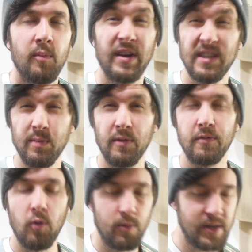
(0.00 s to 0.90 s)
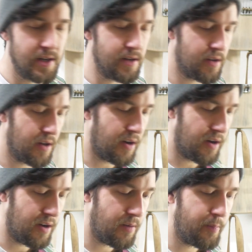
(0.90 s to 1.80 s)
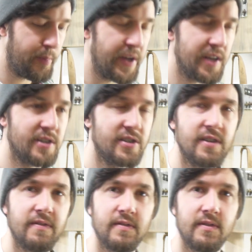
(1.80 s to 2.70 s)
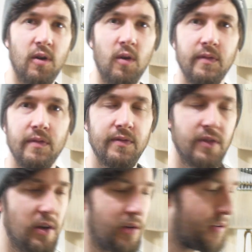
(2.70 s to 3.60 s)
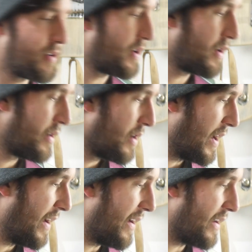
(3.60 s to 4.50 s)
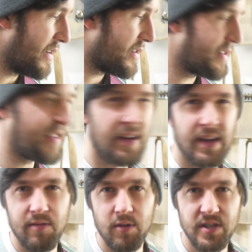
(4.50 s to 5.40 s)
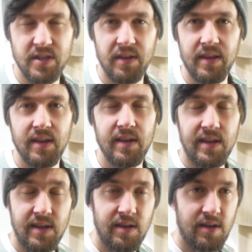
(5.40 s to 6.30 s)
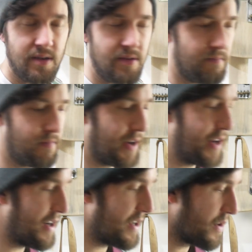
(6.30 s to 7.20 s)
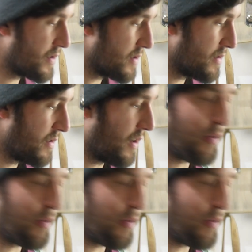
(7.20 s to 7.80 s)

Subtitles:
best performing pitch shift of the lot, and the Headrush and the Helix I